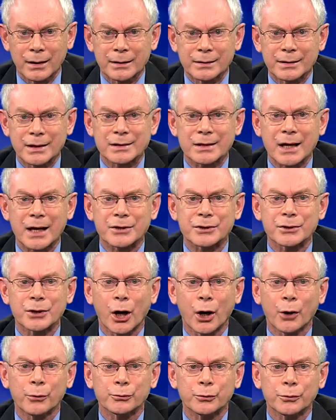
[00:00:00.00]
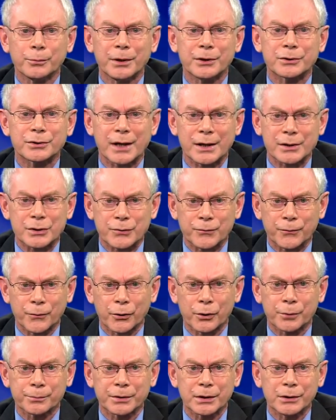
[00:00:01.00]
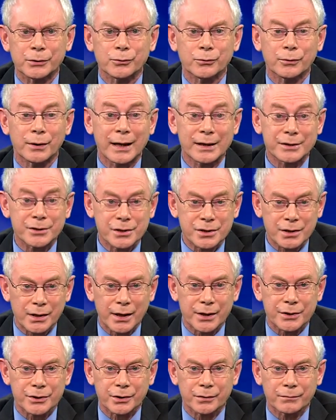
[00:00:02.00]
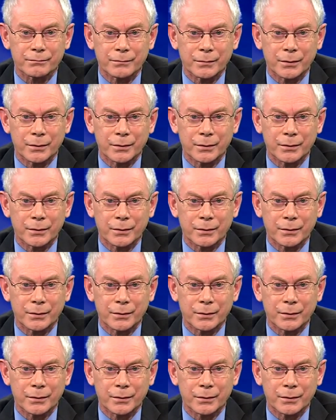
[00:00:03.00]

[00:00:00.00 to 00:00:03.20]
This has now to be transformed into legislation,